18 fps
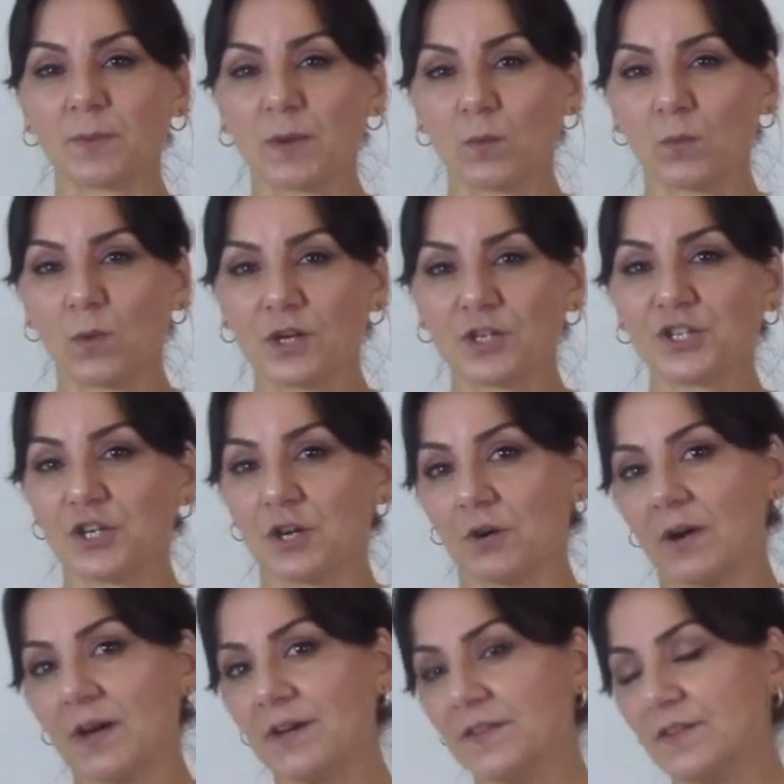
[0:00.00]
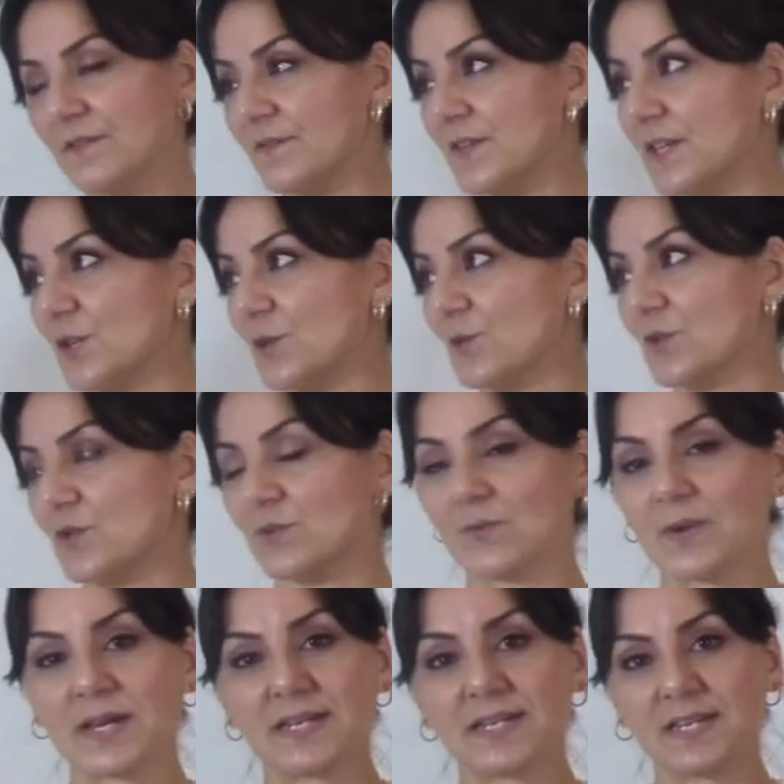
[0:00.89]
by watching our other
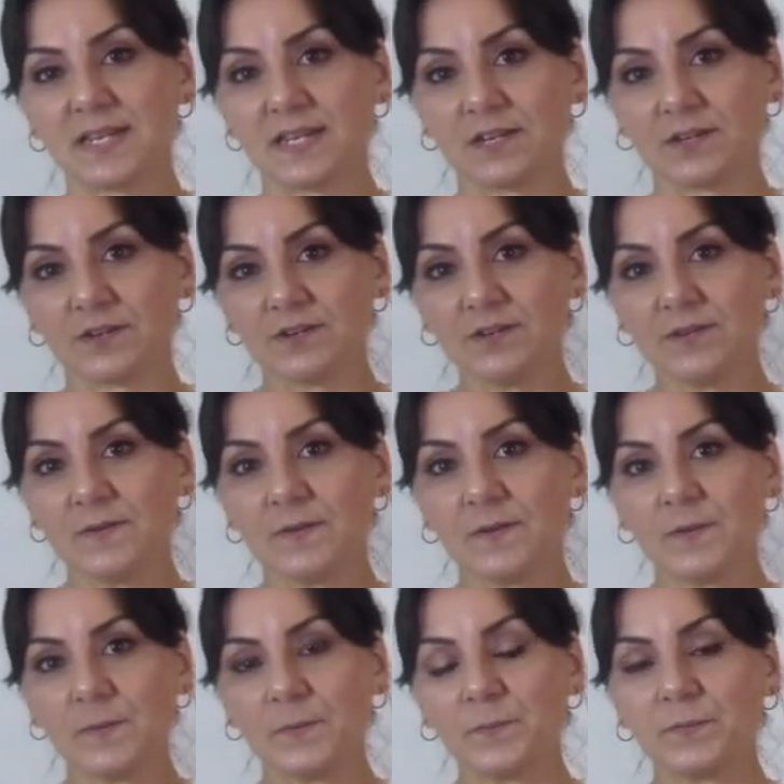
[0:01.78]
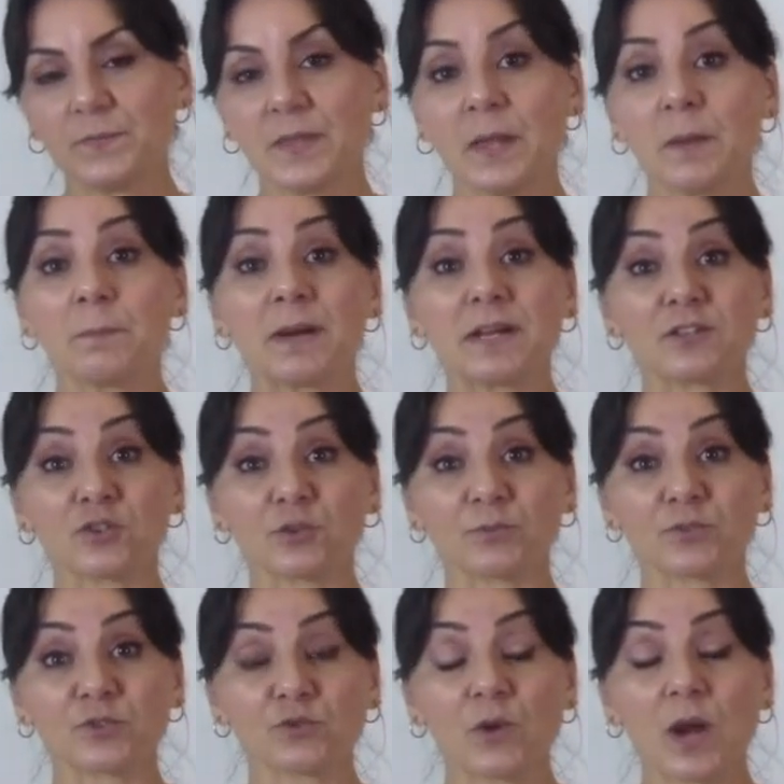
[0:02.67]
videos right here, by
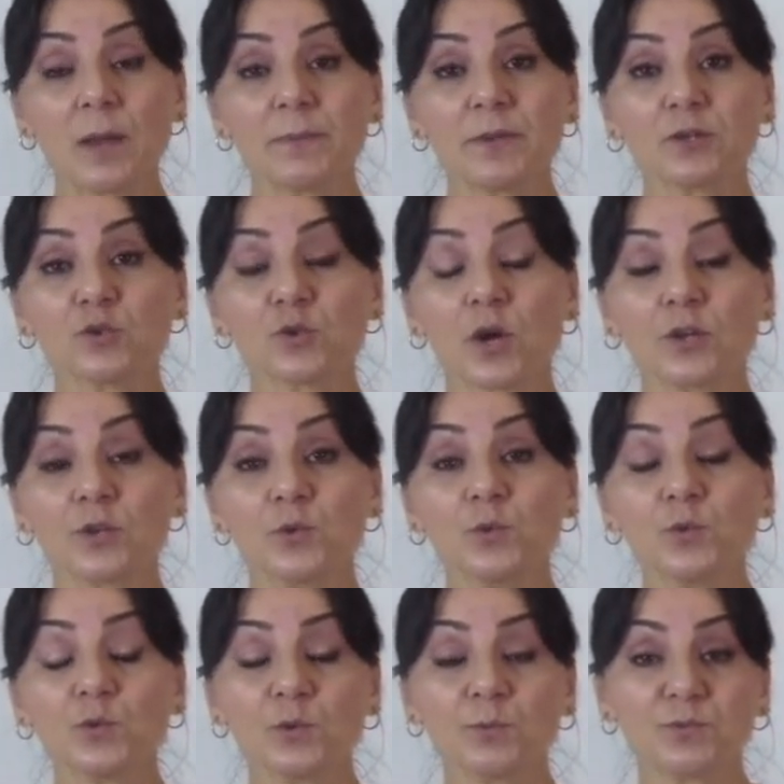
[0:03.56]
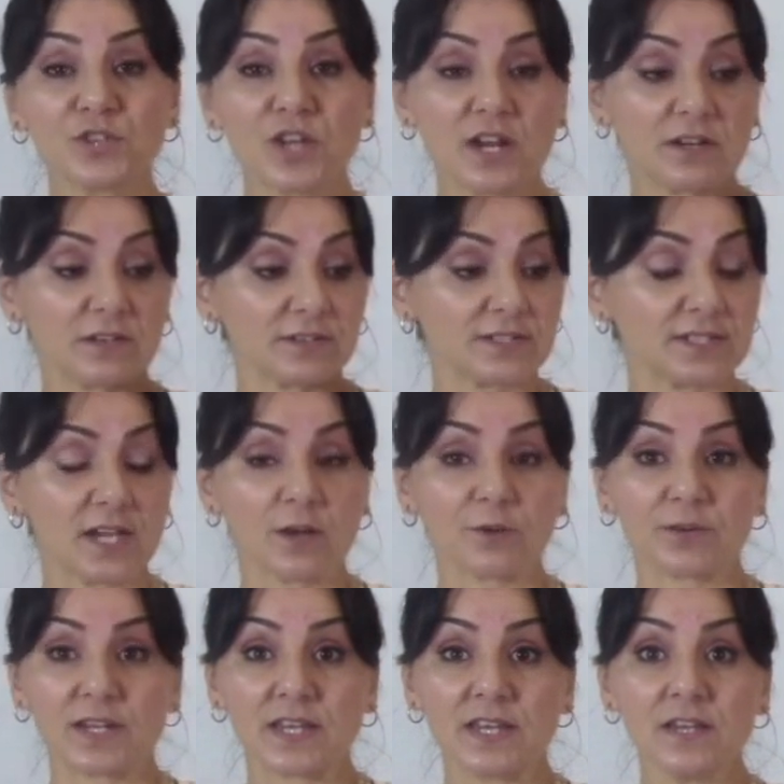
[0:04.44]
subscribing to our YouTube channel
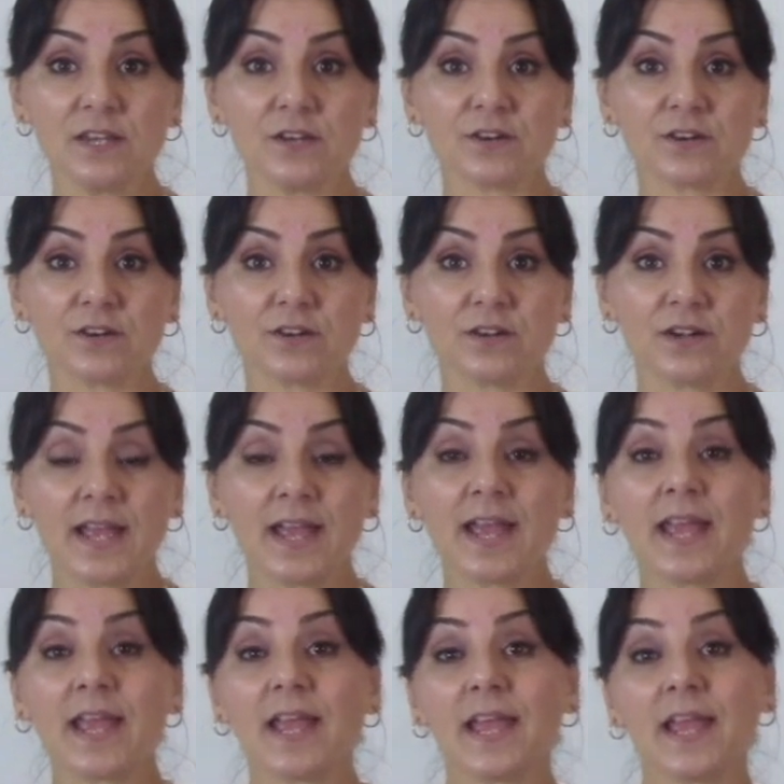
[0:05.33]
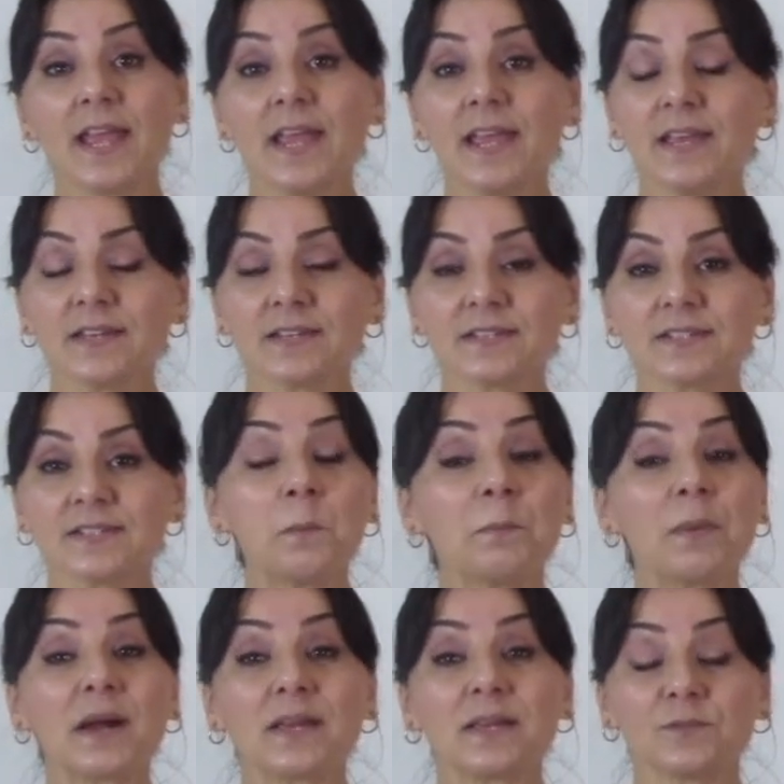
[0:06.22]
down here,
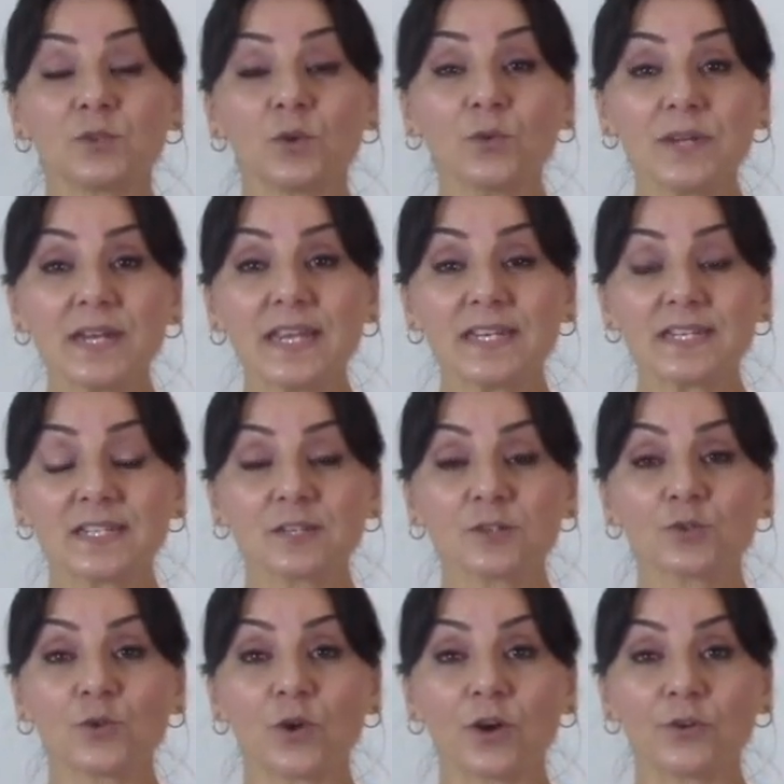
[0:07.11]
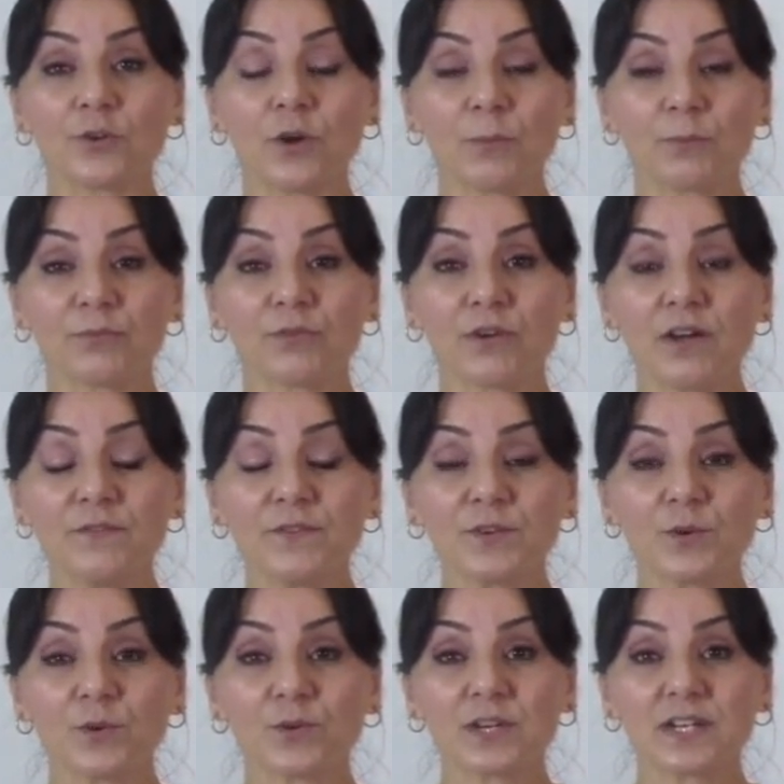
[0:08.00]
and by donating to our
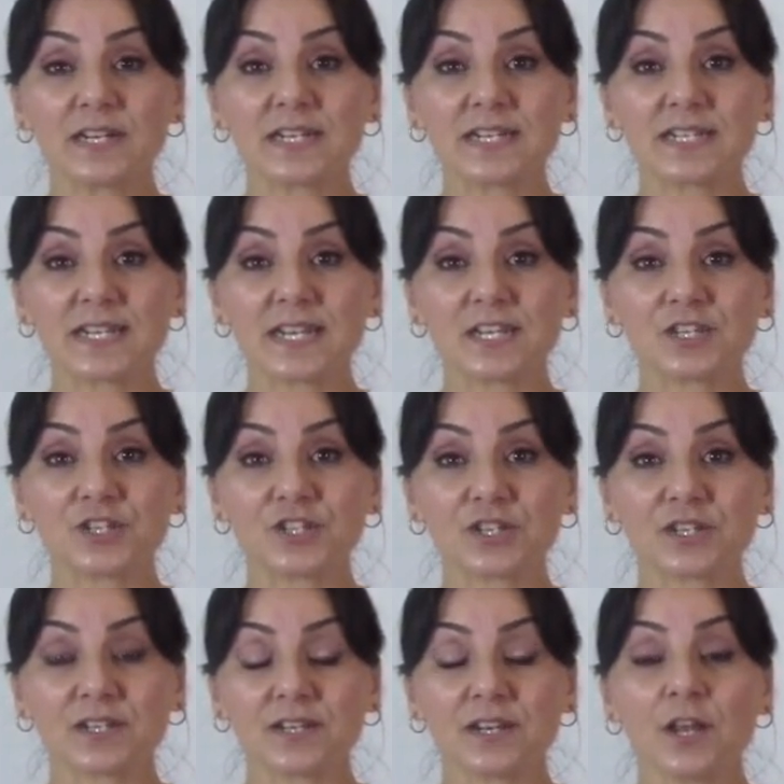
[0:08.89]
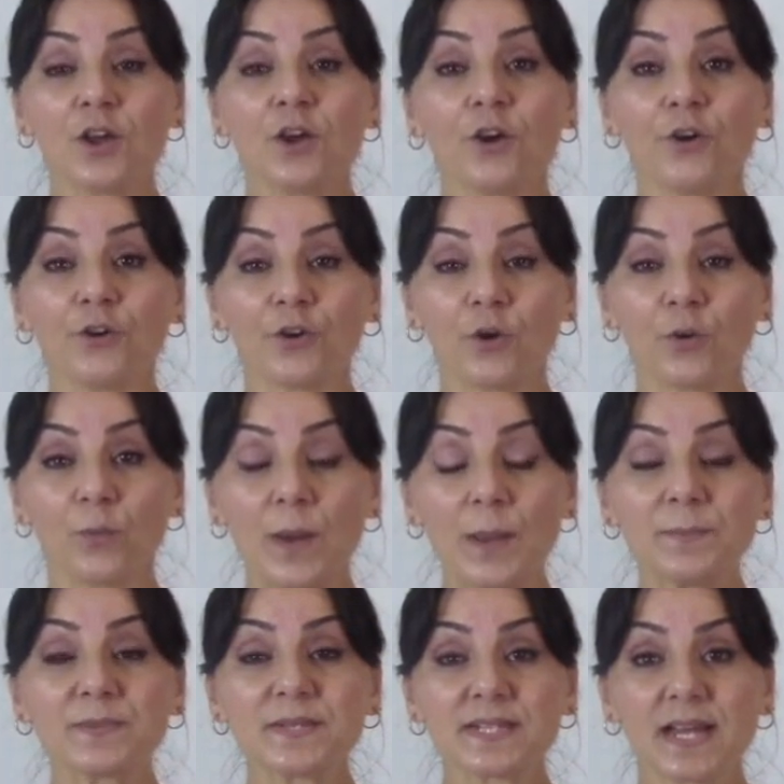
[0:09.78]
non-profit organization on our
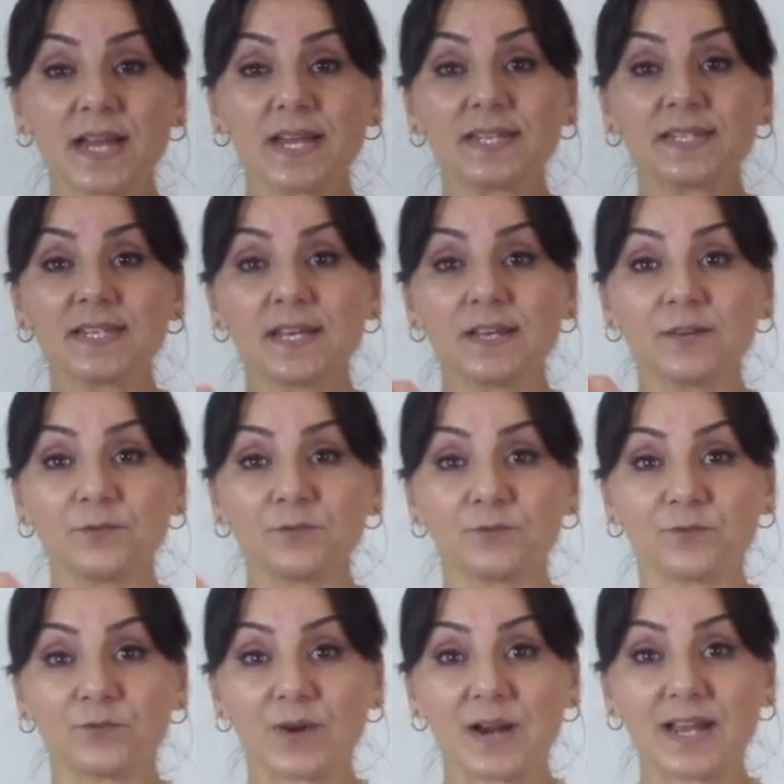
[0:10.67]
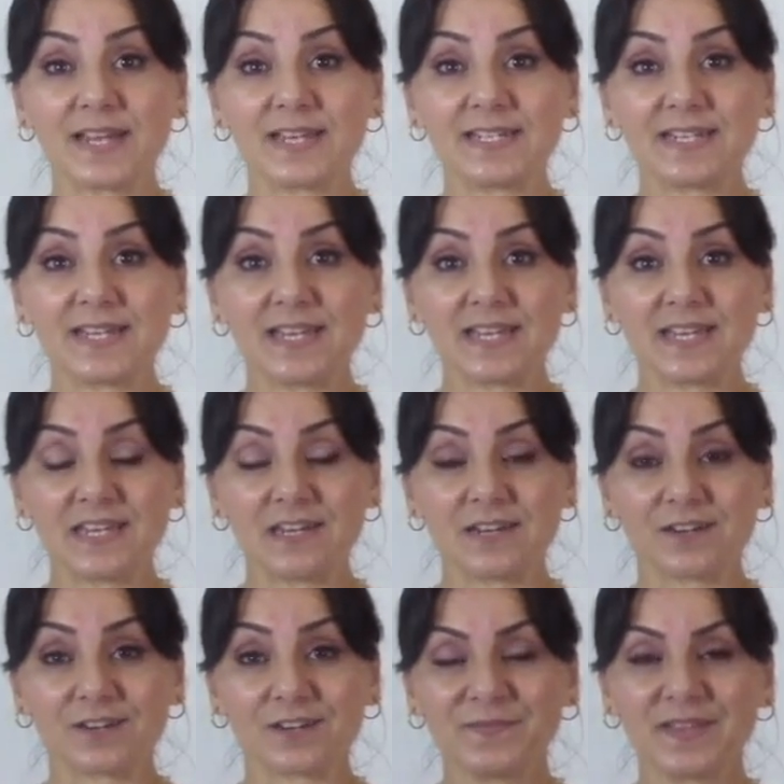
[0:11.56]
website right
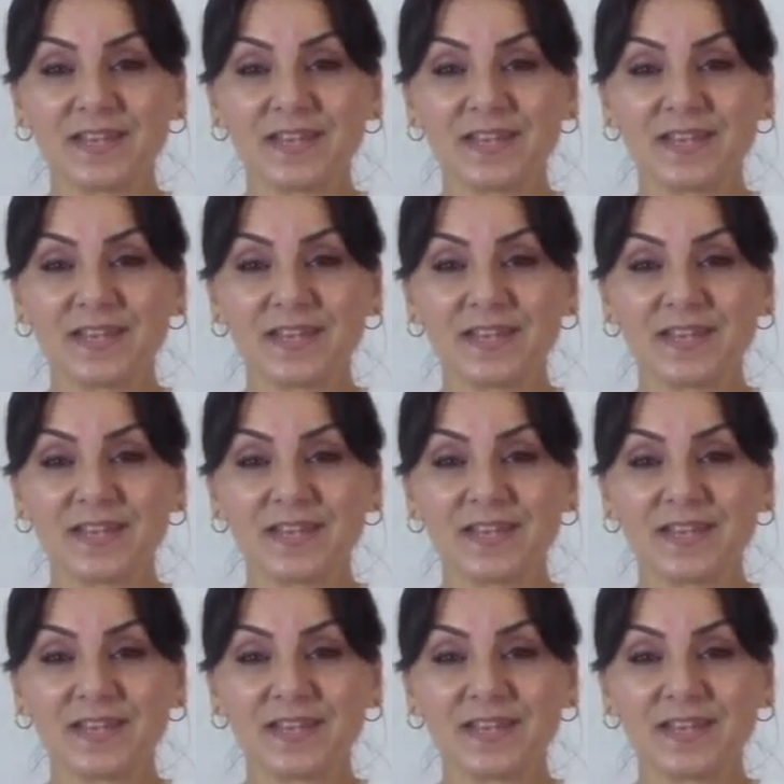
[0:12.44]
here.